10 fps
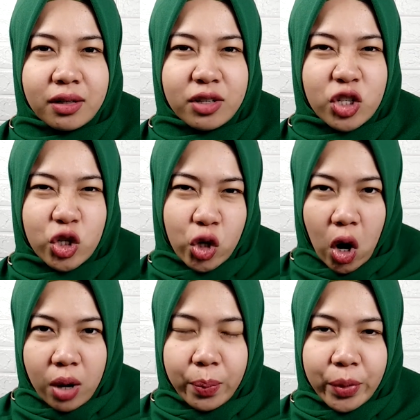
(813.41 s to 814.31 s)

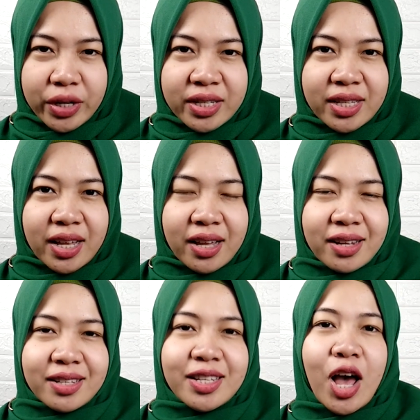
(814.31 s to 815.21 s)
strong
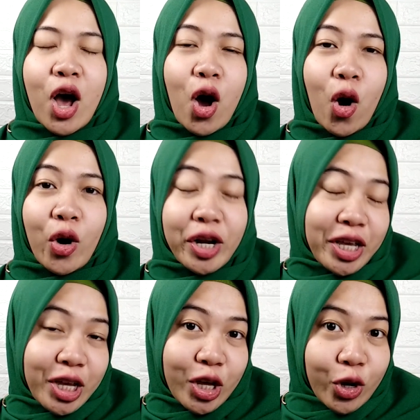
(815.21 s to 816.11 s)
persons or
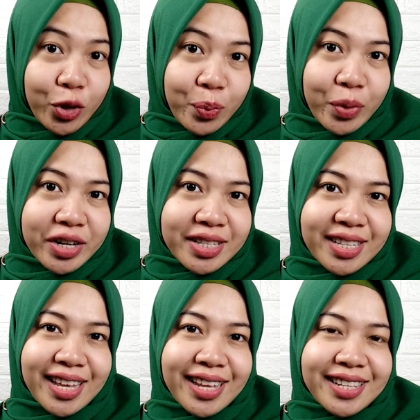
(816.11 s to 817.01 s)
cute
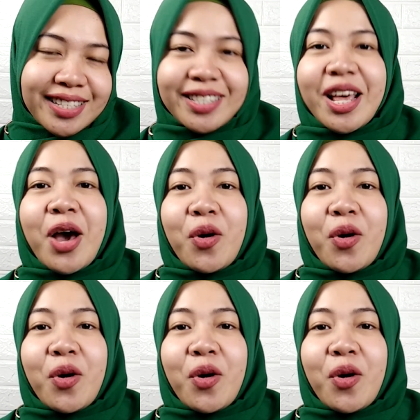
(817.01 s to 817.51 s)
persons?